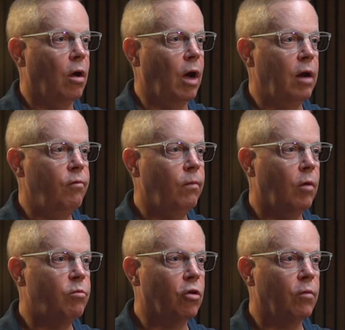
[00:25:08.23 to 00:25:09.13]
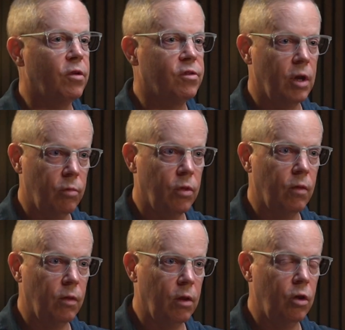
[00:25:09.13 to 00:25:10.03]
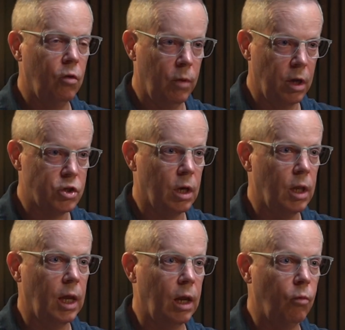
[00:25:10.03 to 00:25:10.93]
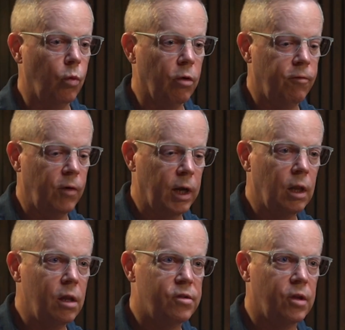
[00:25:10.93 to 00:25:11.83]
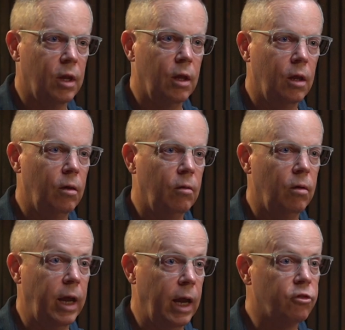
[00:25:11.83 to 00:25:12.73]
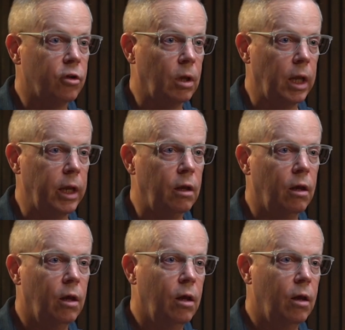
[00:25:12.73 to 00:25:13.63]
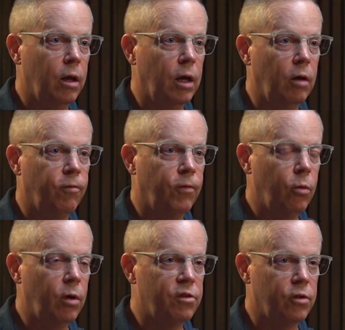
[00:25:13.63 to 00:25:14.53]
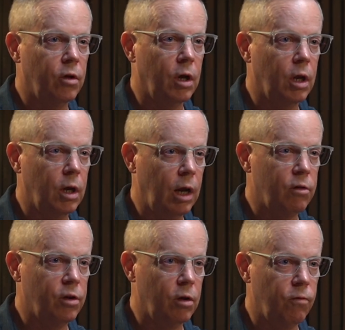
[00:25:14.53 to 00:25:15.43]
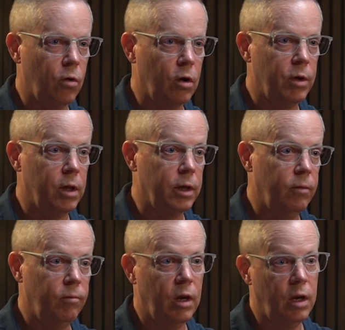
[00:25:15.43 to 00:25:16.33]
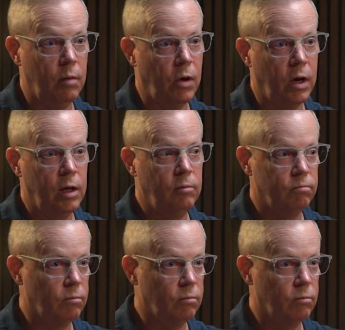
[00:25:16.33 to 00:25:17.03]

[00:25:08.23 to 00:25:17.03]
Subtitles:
I've observed the same thing that you mentioned, that we're finally seeing nationally a focus on housing affordability. And my